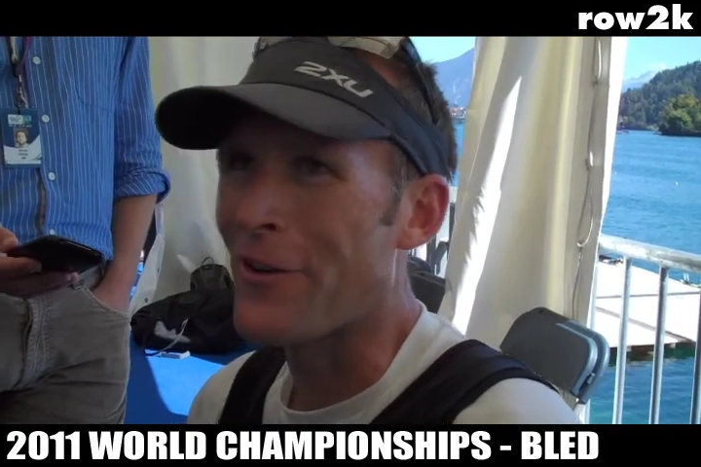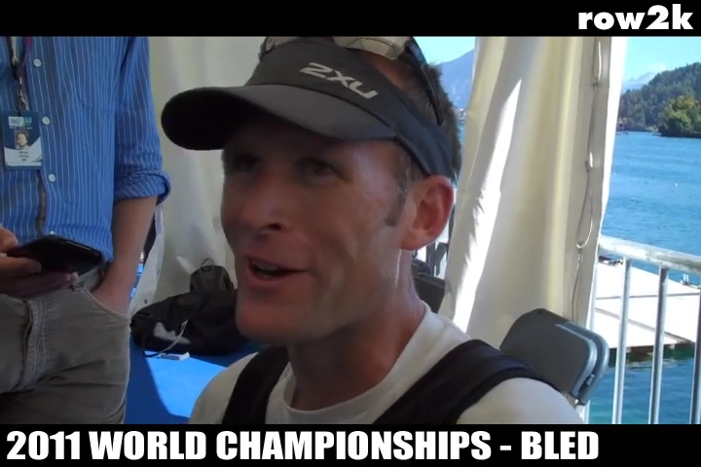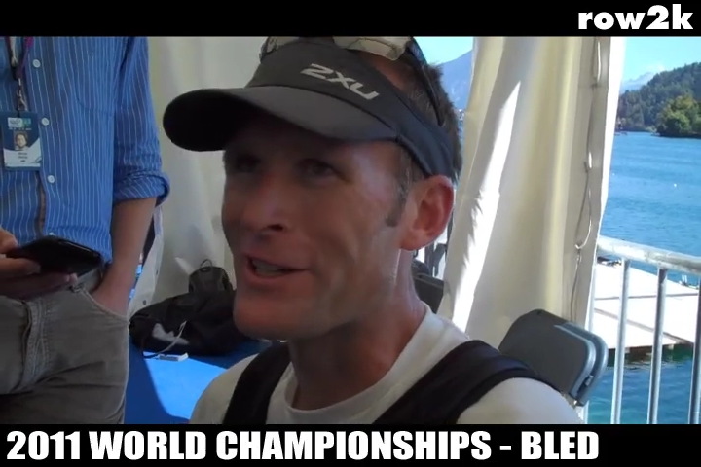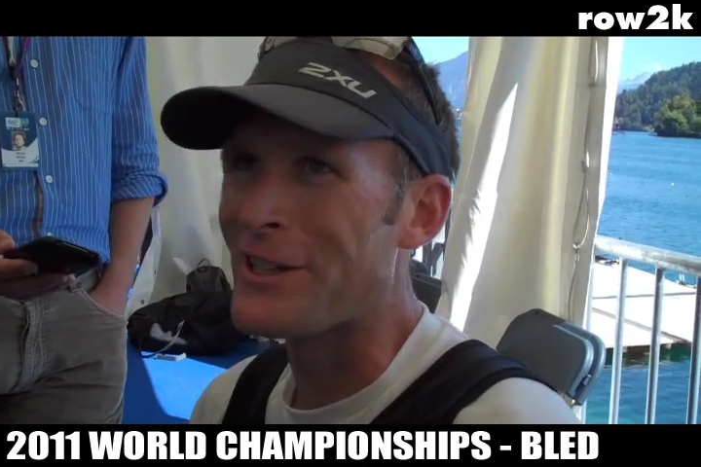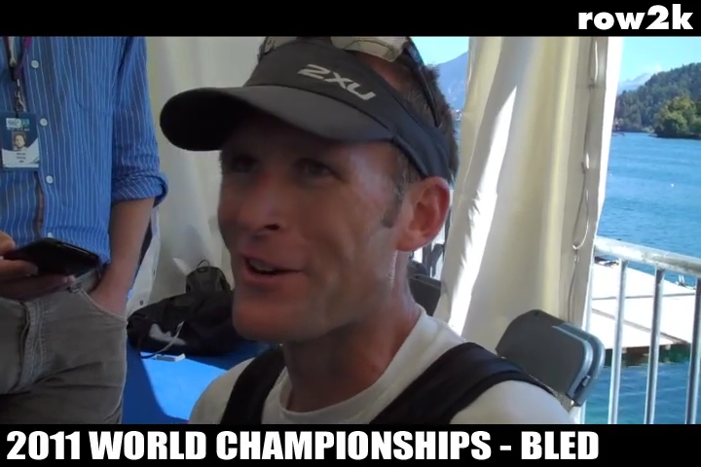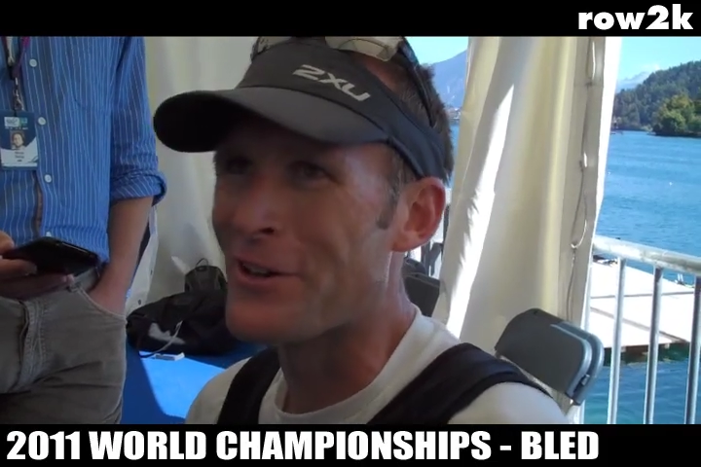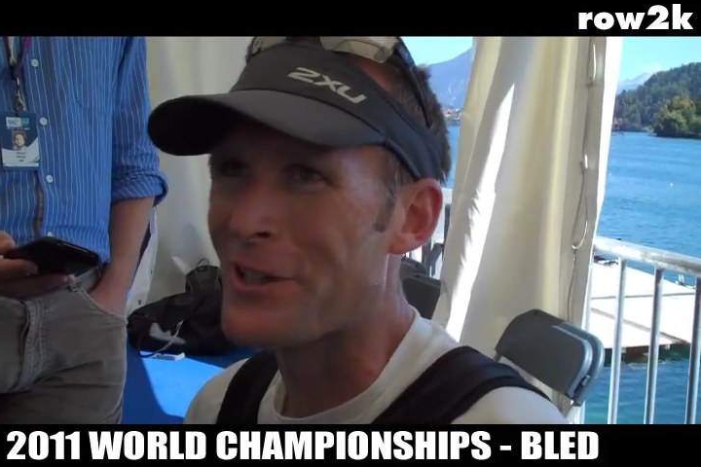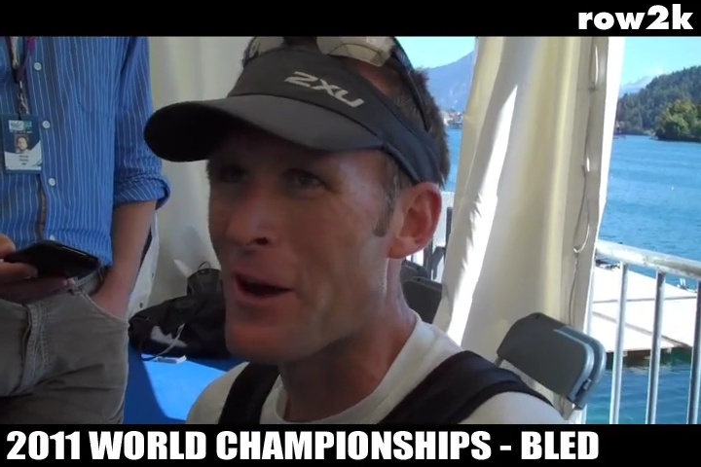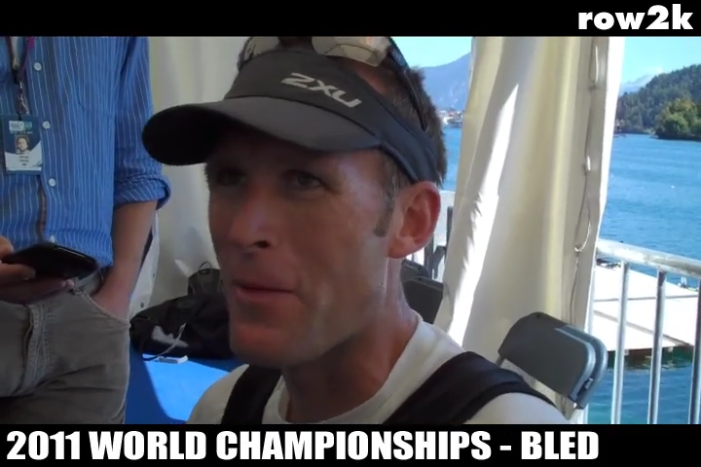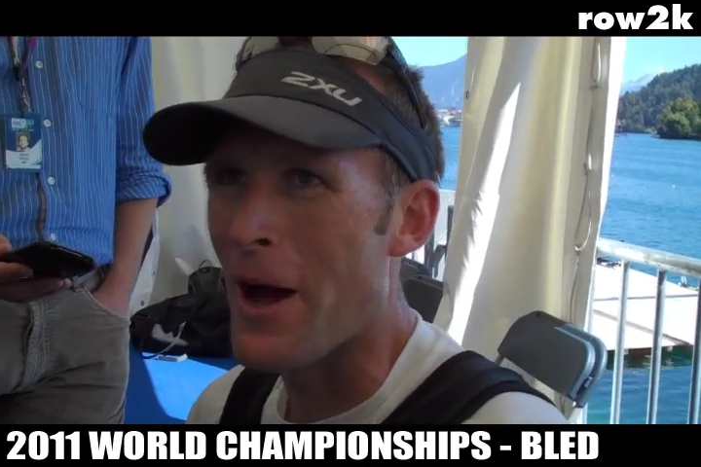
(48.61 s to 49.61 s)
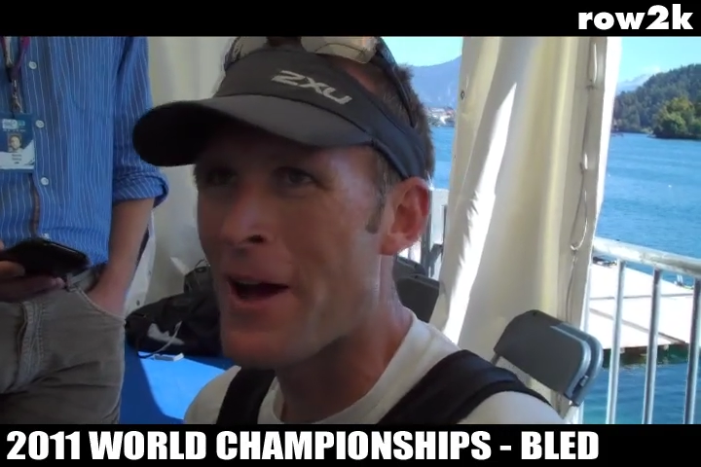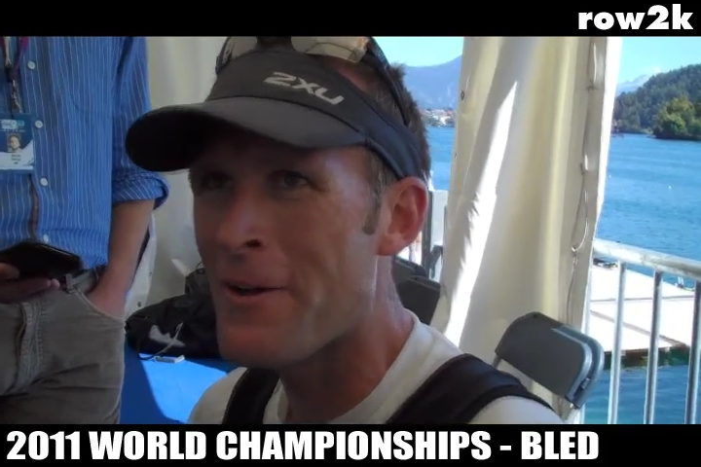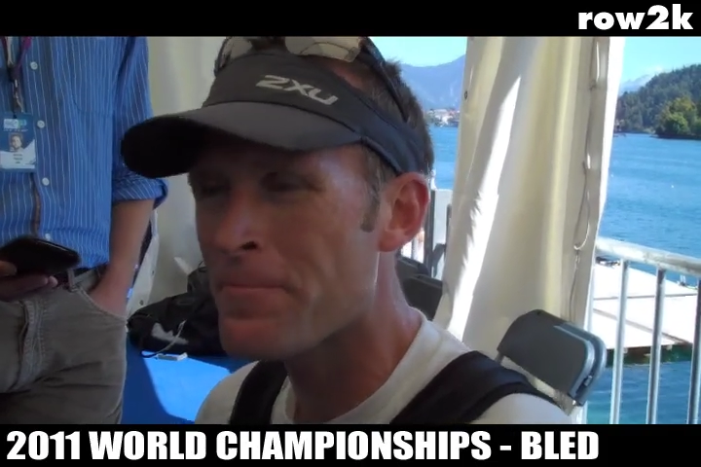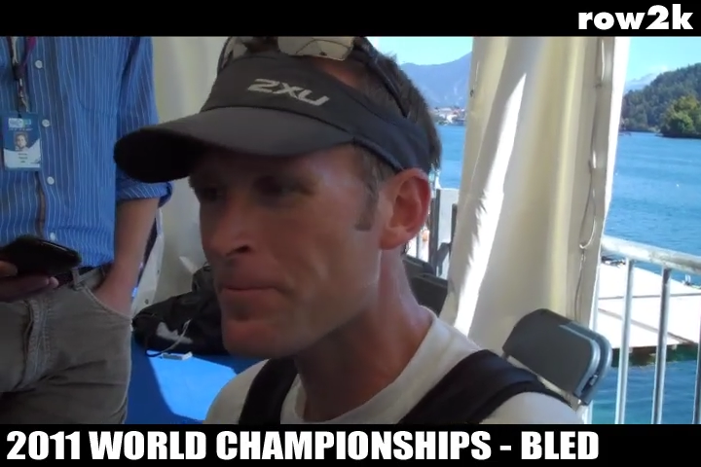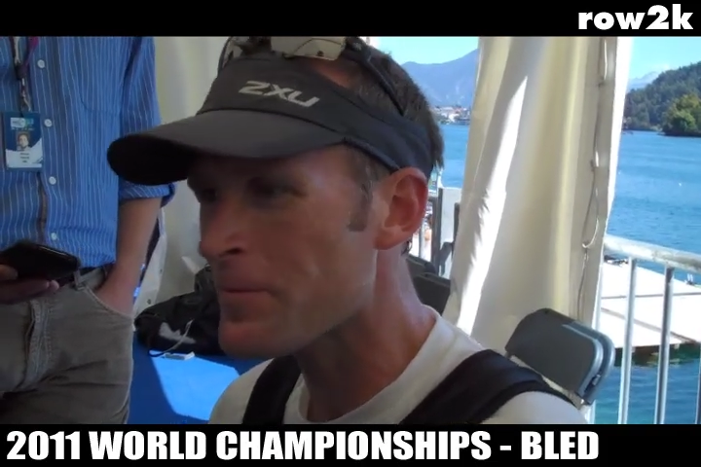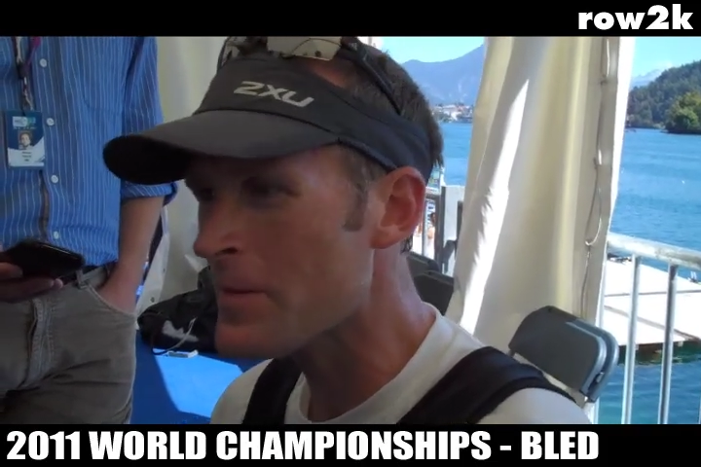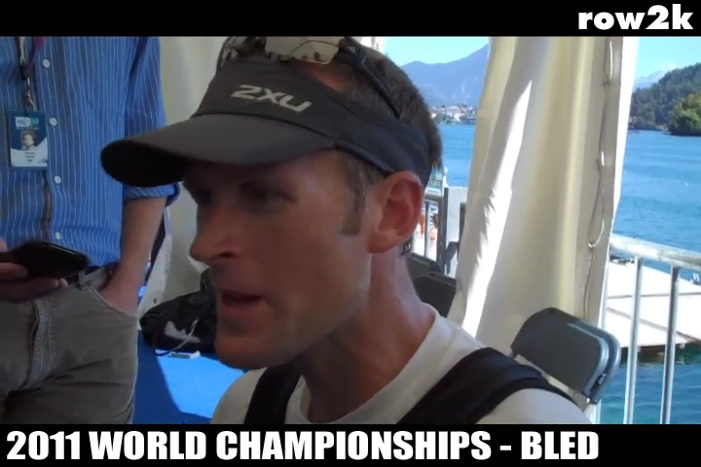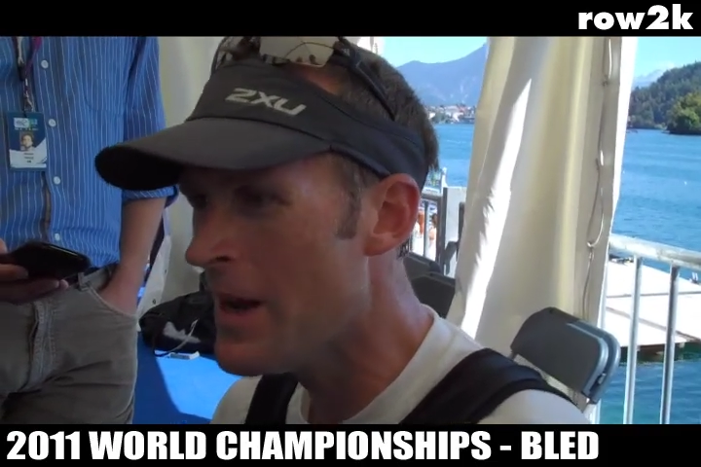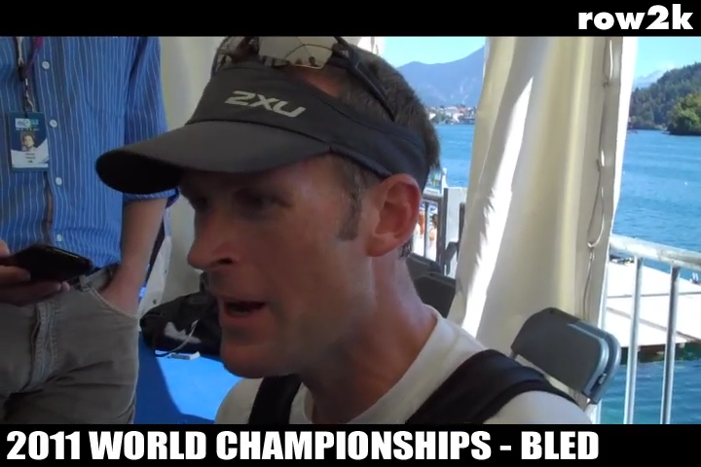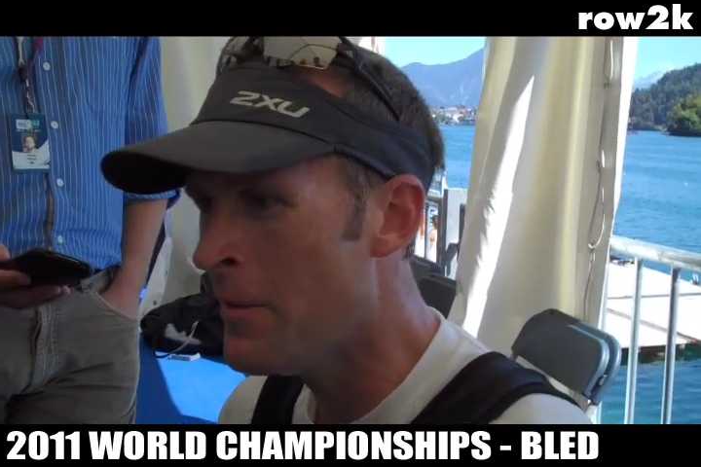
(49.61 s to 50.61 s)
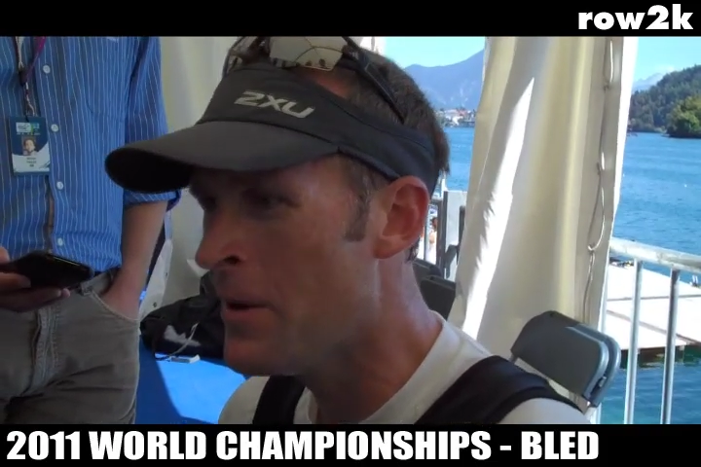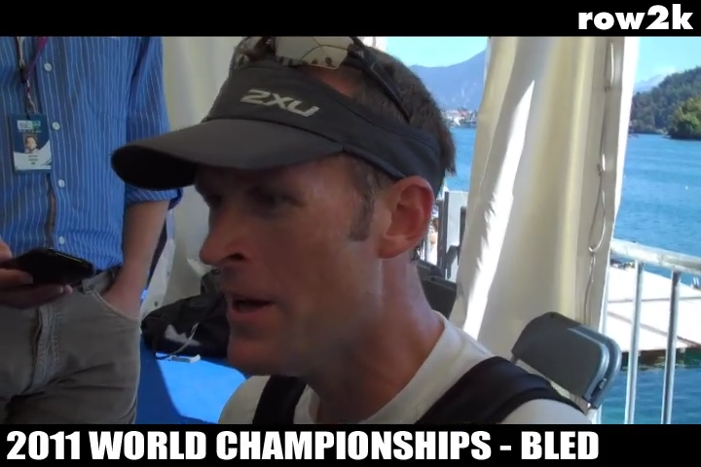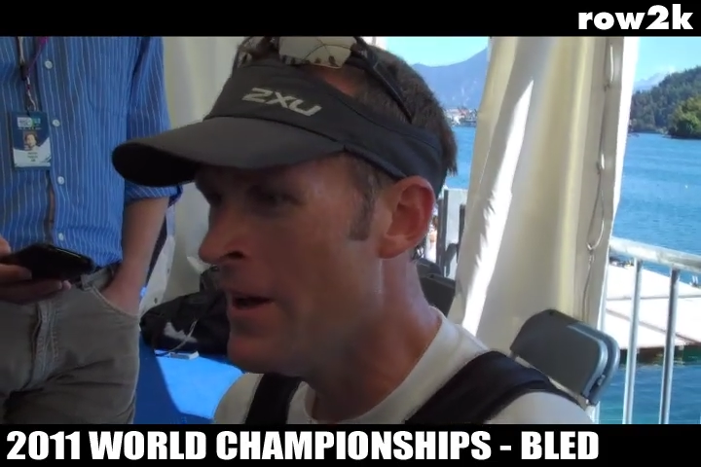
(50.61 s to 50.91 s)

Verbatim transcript: for next year or so, but um,